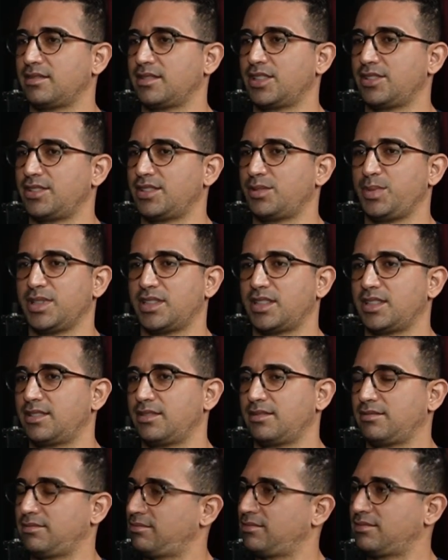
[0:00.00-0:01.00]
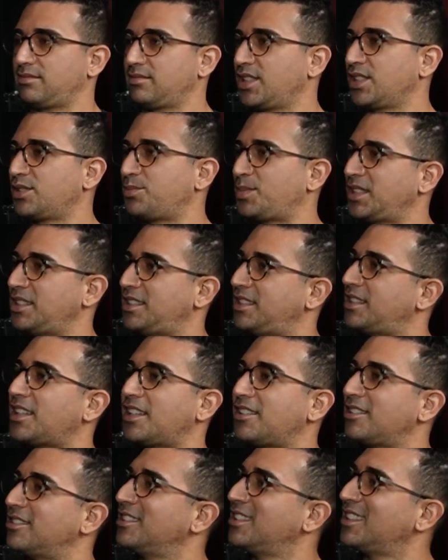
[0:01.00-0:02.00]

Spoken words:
just be like, explain it now.